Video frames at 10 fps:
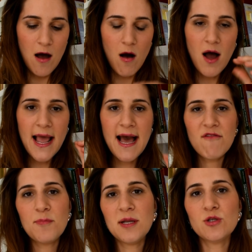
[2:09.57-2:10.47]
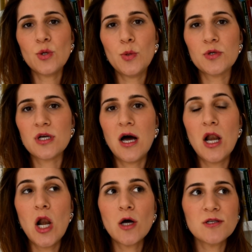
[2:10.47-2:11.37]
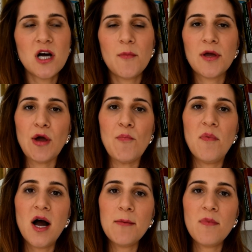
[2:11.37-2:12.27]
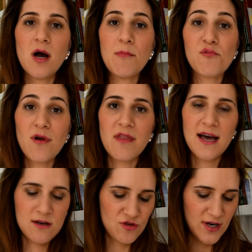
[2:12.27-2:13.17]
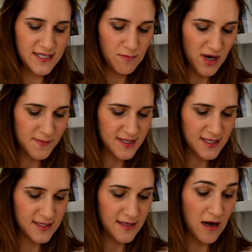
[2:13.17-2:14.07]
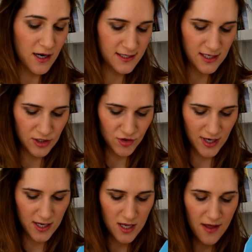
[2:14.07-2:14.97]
I have been told a long time ago by my brother Andreas and by my sister Alexandra